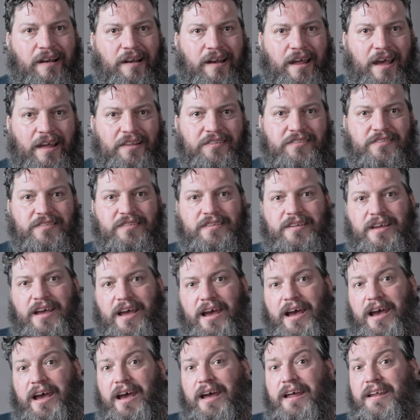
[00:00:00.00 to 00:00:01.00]
lens,
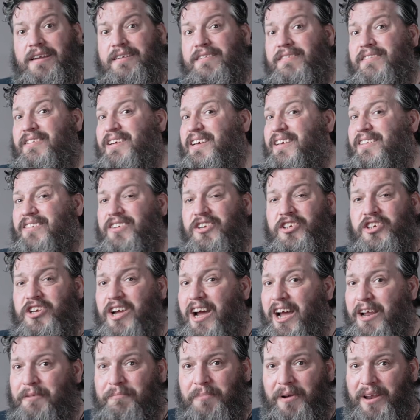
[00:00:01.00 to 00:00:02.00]
and it's a
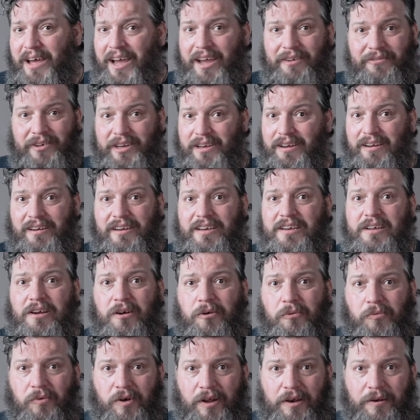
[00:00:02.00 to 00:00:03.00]
child play with a
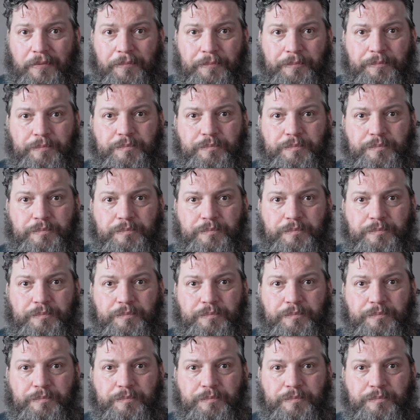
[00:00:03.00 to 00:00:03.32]
linear one.